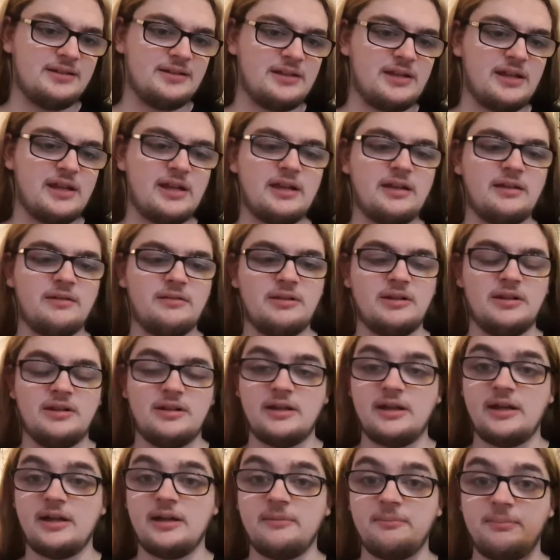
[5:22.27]
Yeah,
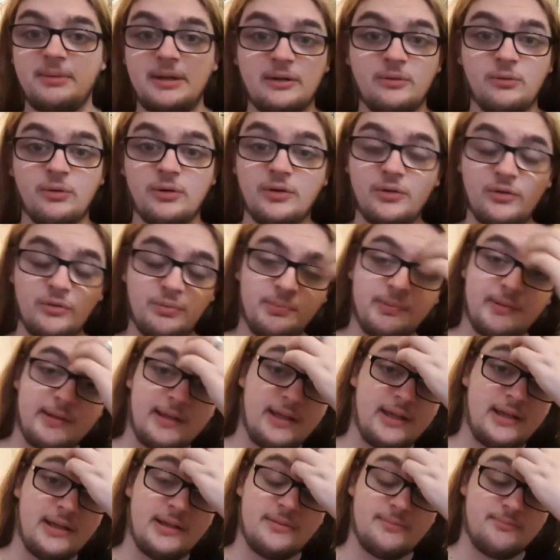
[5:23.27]
pick one up.
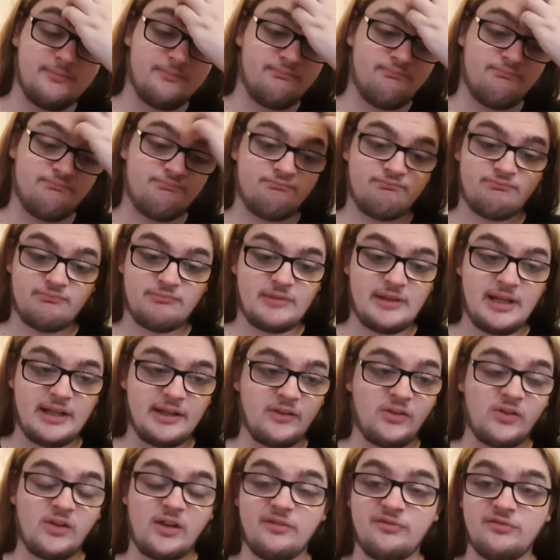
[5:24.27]
Like
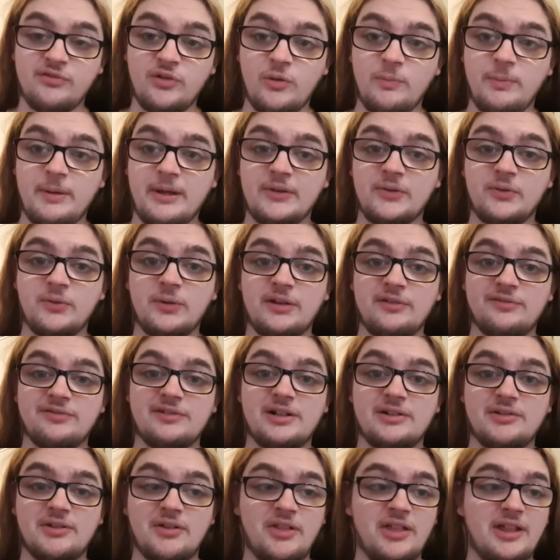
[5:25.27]
I say, £4.25
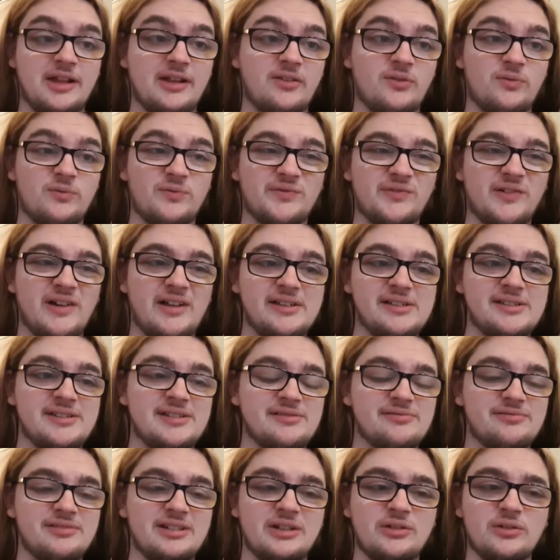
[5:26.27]
I think is
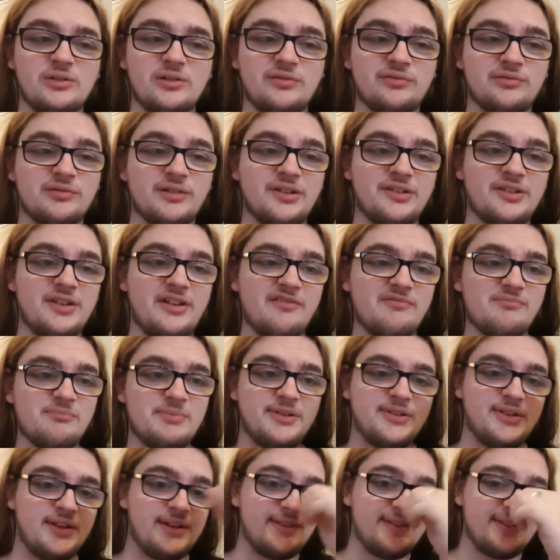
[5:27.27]
relatively good for a
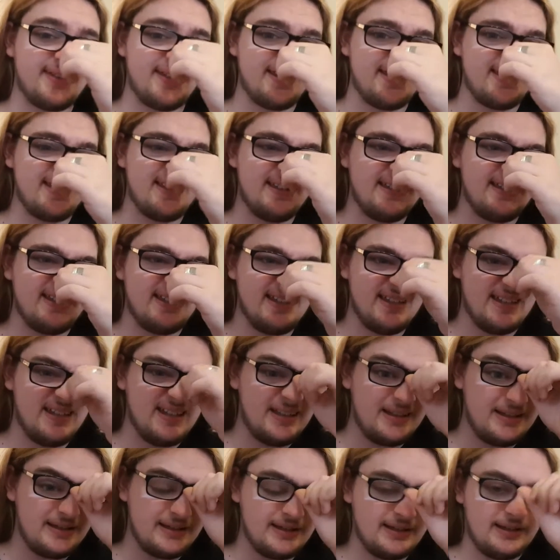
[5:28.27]

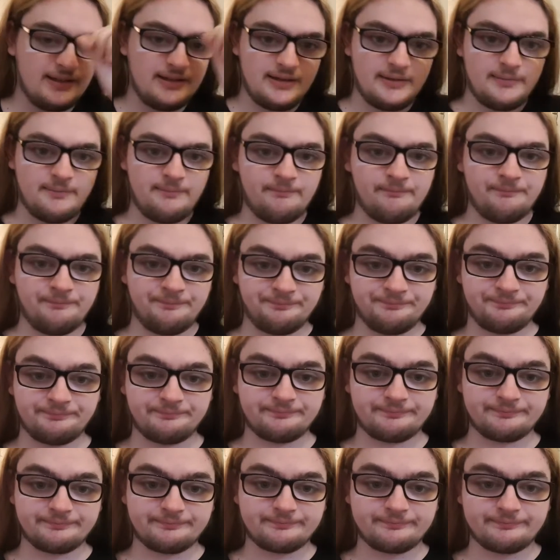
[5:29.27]
7%er.
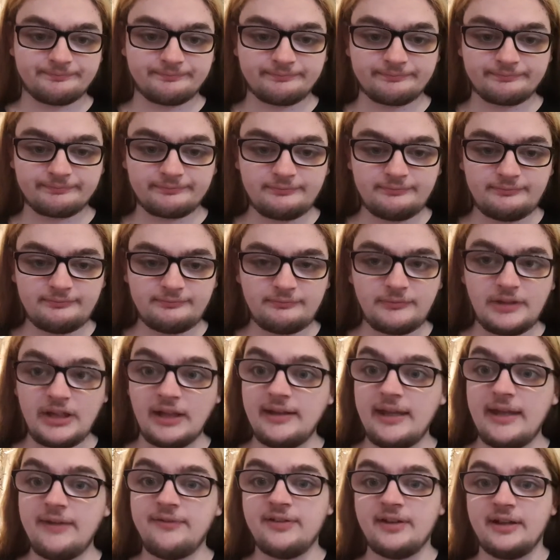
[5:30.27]

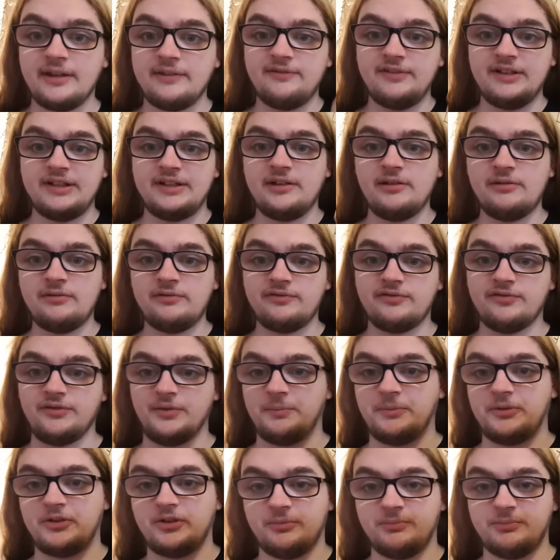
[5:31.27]
If you like the video,
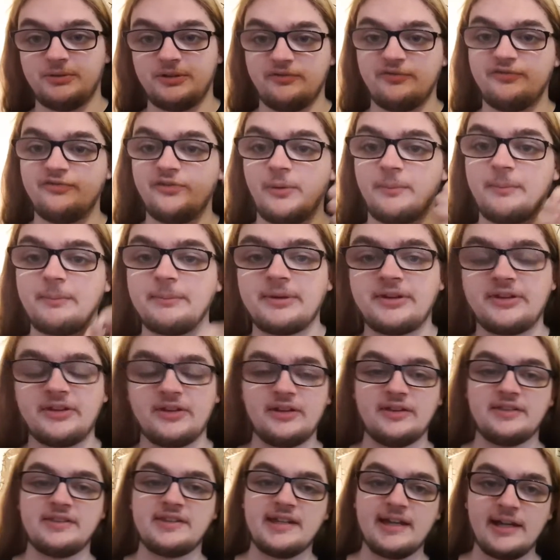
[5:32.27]
thumbs up, thumbs
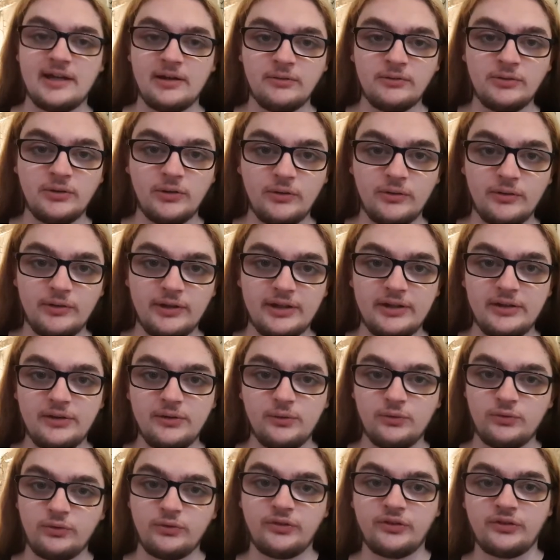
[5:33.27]
down, all that
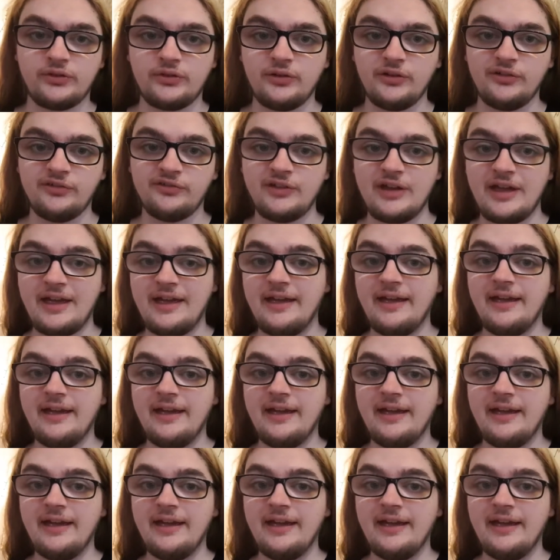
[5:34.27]
usual stuff.